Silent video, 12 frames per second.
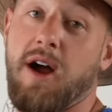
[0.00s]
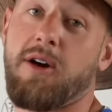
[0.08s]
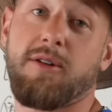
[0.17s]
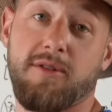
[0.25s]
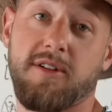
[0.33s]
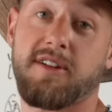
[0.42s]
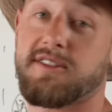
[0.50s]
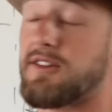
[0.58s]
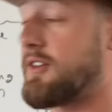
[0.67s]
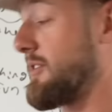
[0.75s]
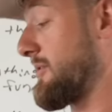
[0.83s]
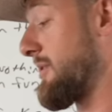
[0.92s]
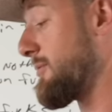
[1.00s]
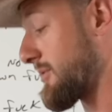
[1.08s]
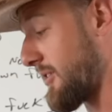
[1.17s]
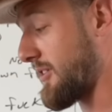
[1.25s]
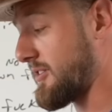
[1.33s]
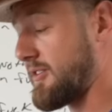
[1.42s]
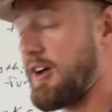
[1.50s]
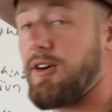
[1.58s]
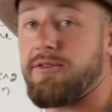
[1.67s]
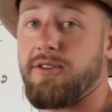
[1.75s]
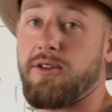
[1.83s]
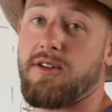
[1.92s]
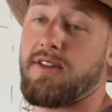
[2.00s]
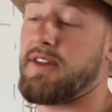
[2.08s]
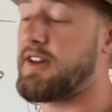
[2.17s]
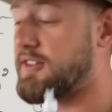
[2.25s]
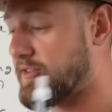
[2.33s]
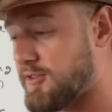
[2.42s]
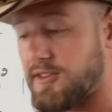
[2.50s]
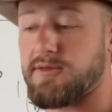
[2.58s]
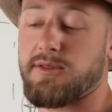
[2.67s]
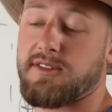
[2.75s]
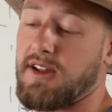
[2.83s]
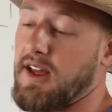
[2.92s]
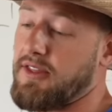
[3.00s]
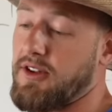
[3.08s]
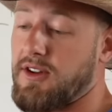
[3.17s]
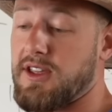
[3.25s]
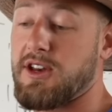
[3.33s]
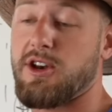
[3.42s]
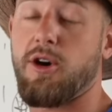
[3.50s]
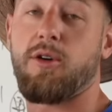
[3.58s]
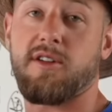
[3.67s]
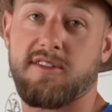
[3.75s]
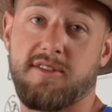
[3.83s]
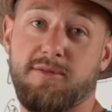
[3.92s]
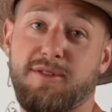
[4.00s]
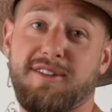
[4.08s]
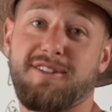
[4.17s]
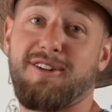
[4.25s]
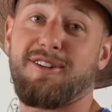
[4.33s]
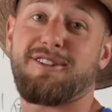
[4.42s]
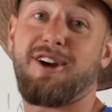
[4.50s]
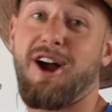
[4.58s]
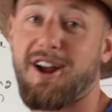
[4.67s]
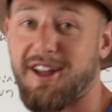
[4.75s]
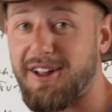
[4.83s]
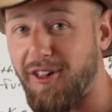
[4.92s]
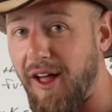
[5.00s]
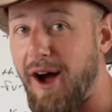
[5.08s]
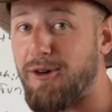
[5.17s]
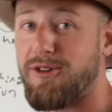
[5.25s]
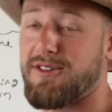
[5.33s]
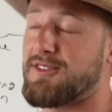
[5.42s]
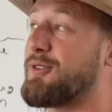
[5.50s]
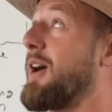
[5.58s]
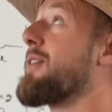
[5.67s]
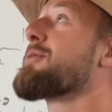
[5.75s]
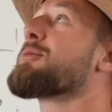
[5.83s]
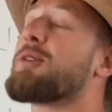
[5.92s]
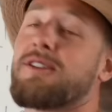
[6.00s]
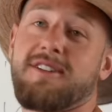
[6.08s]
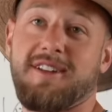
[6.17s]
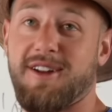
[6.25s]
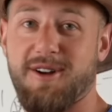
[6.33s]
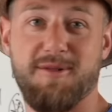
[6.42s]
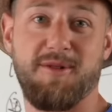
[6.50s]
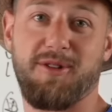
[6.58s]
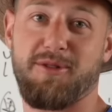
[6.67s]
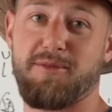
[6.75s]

how it really started is he was on his cell phone. And then as soon as we sat there, he noticeably started talking louder so everyone could hear about the